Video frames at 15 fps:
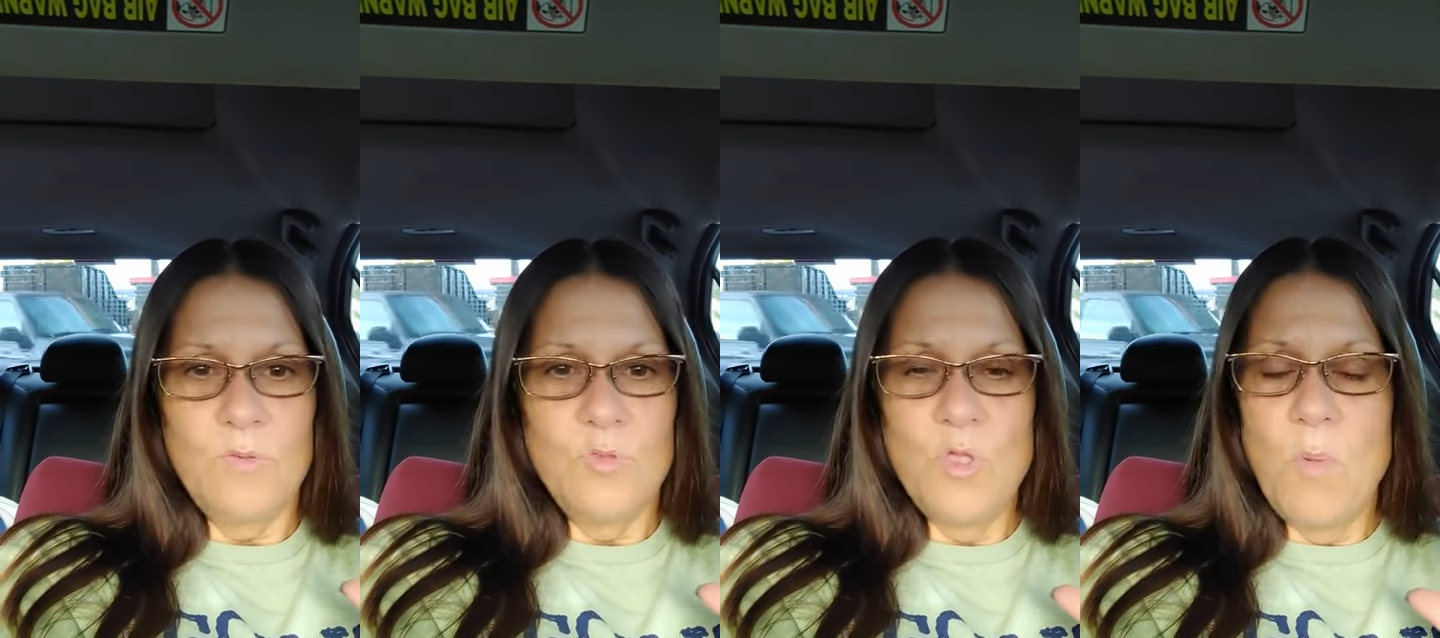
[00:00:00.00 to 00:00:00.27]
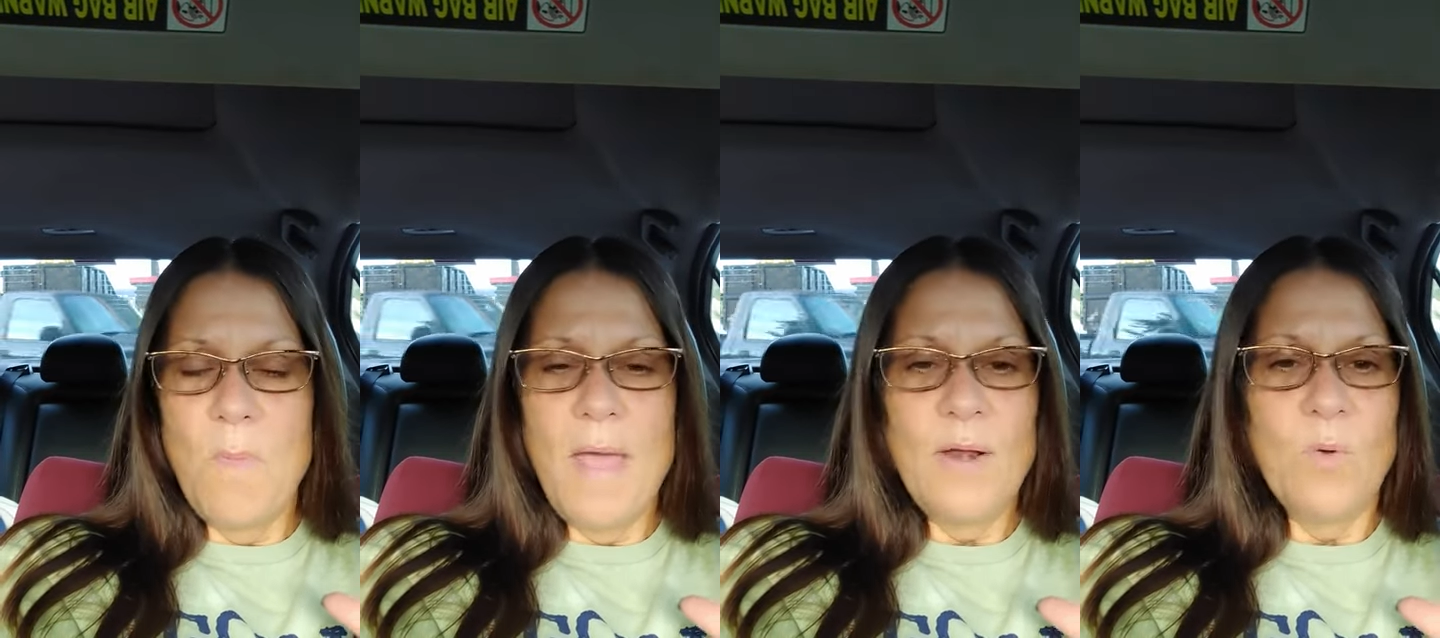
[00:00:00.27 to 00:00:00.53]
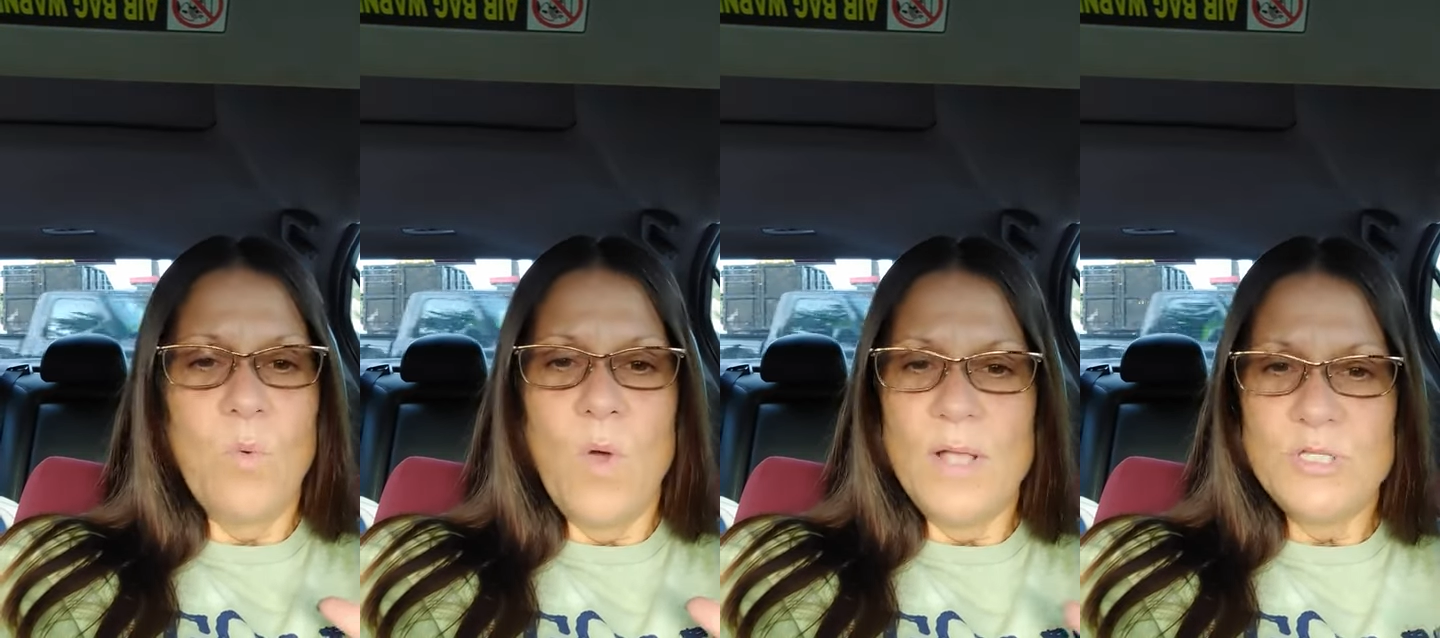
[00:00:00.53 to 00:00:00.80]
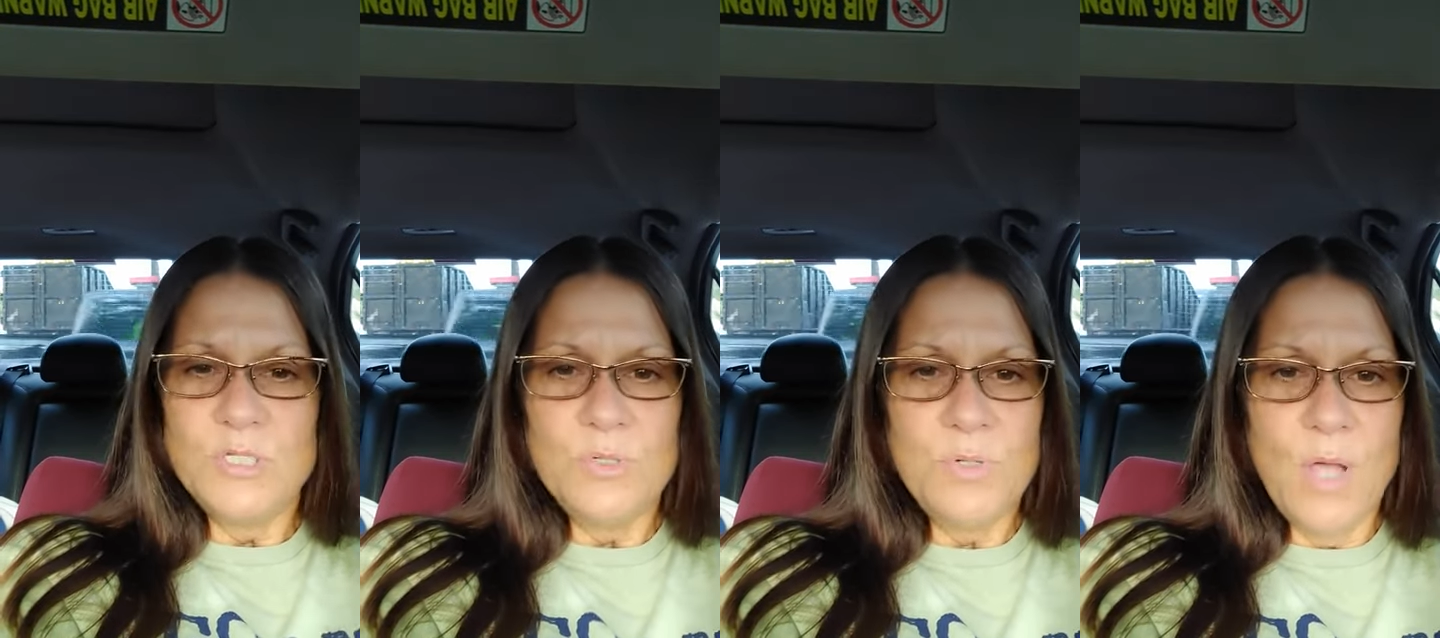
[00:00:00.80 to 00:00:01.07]
no matter
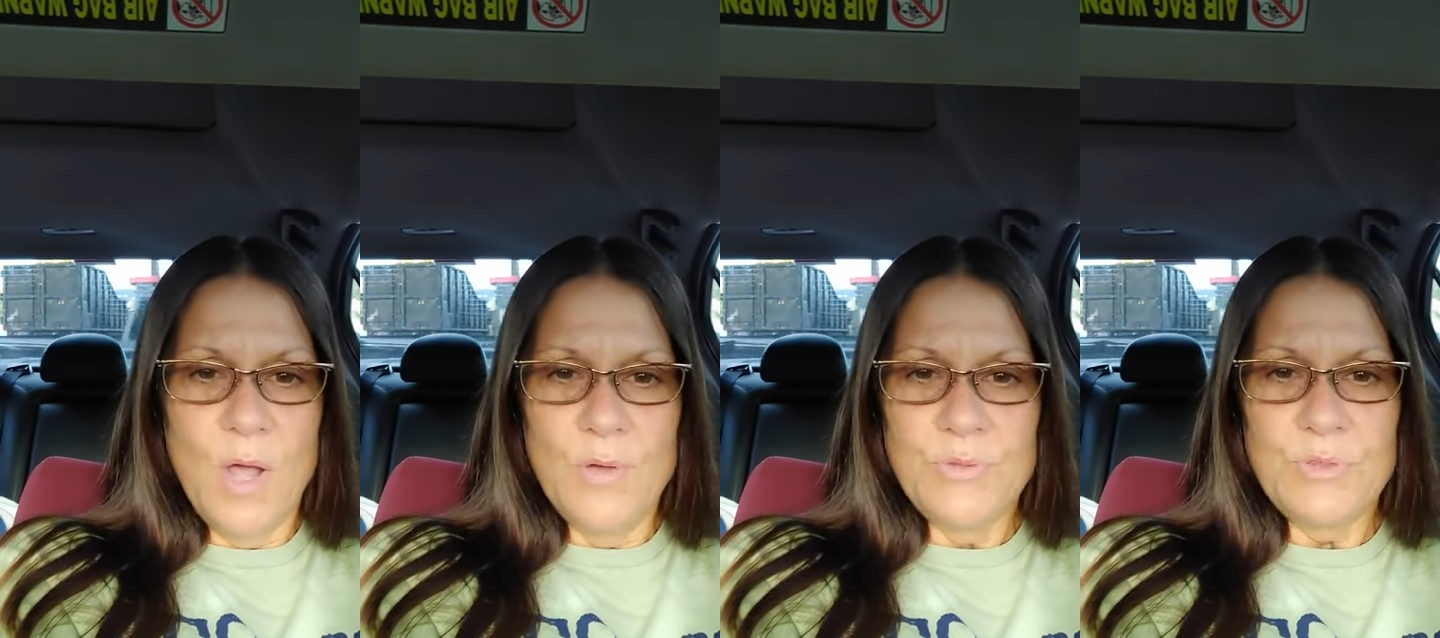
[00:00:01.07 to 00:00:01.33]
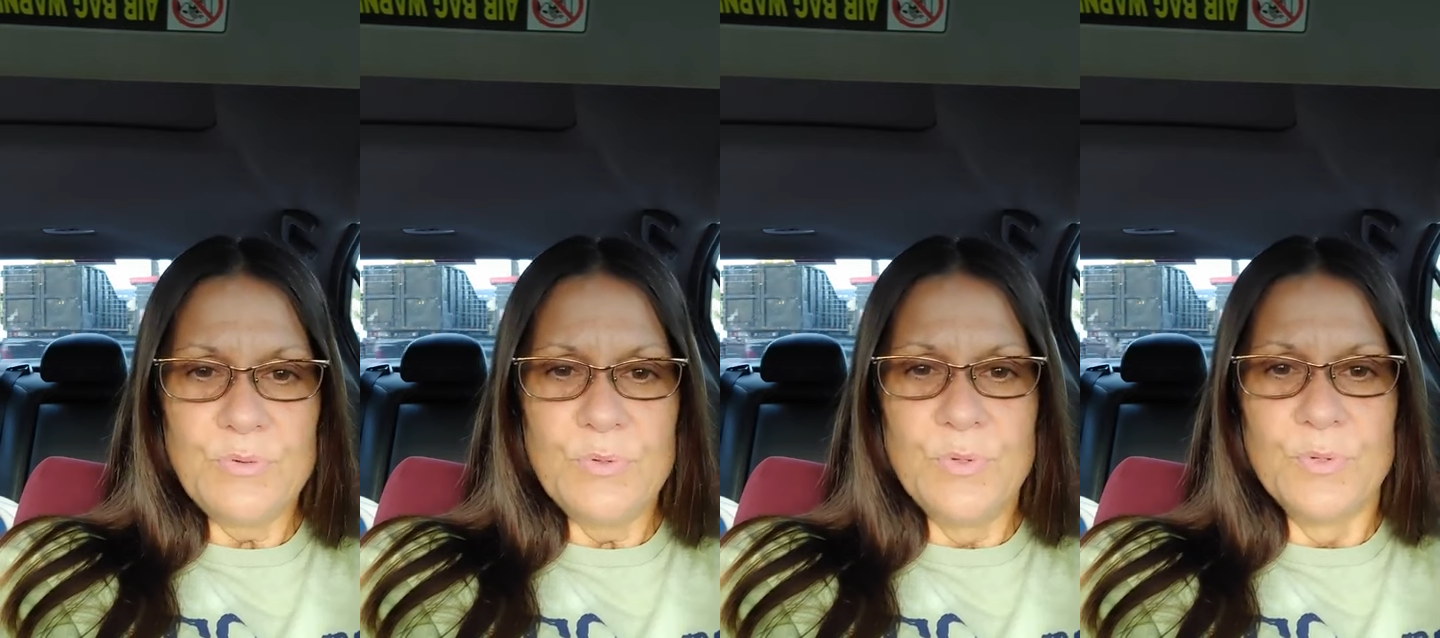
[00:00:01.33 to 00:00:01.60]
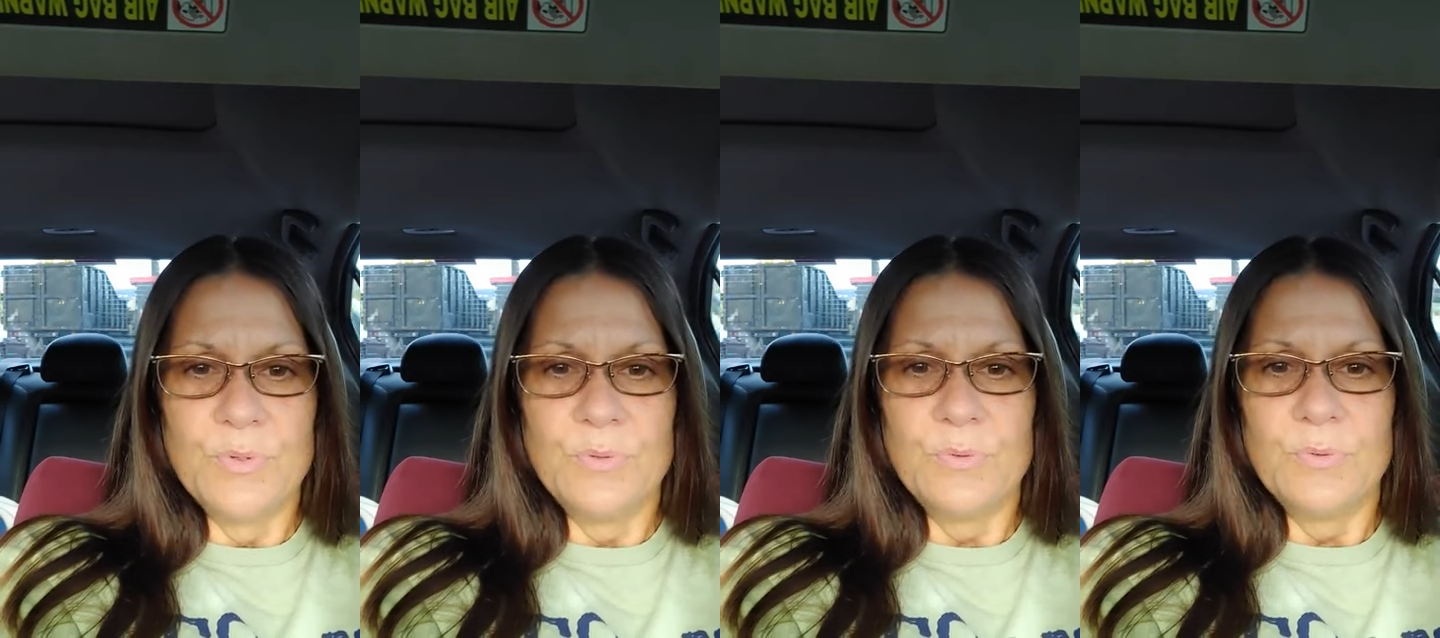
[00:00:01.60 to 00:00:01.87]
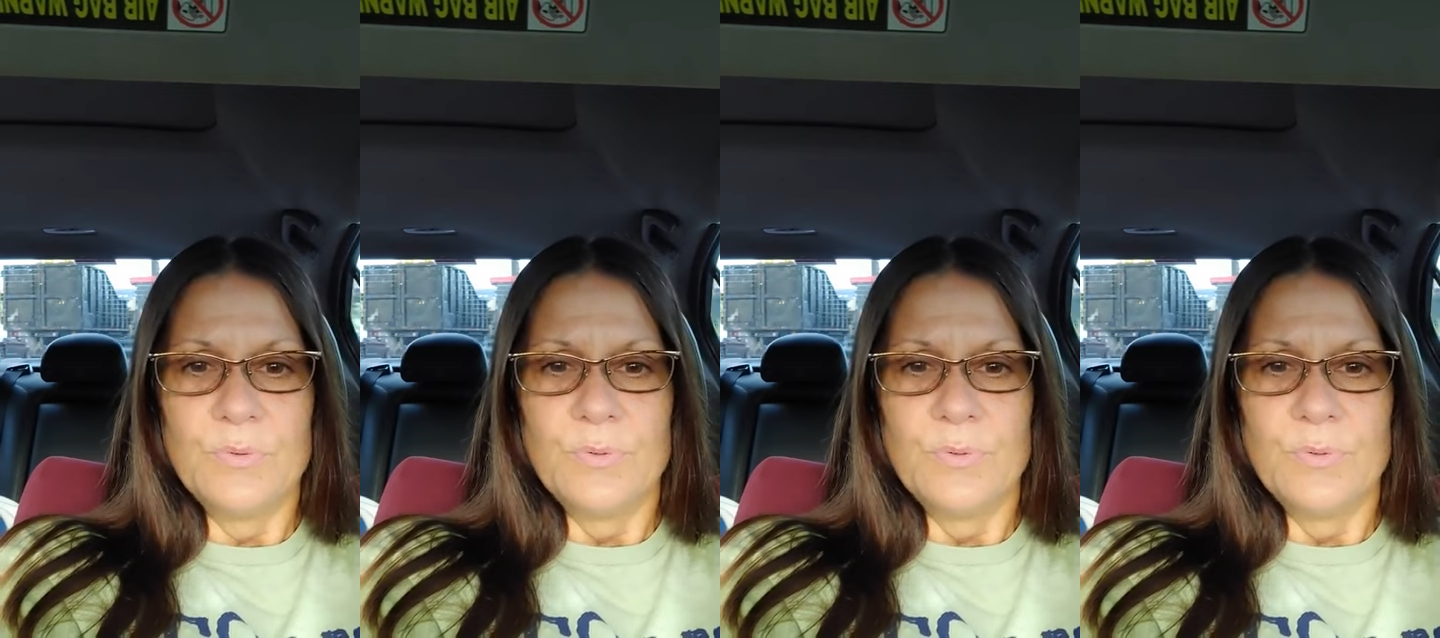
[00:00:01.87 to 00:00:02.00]
what you go through,